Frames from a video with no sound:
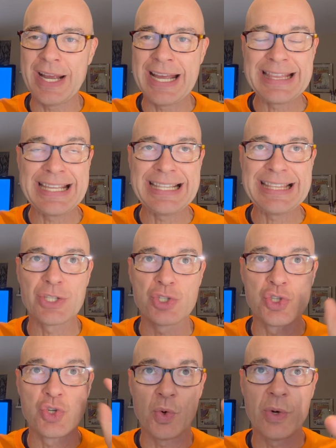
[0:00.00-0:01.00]
I think the
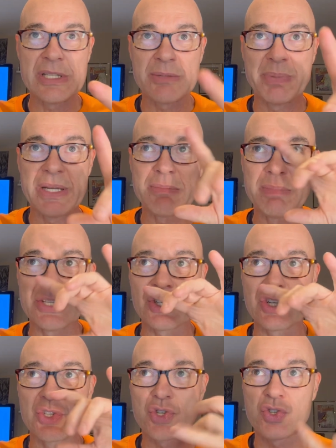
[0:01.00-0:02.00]
joy's been
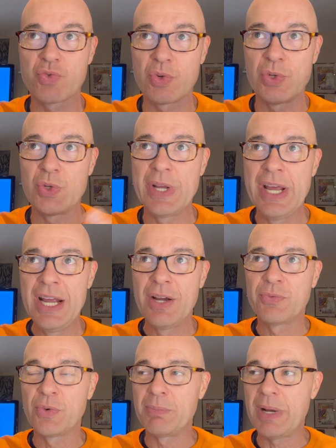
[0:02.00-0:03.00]
misconstrued
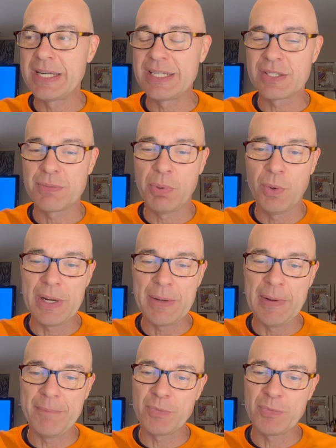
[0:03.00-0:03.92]
for my disappointment.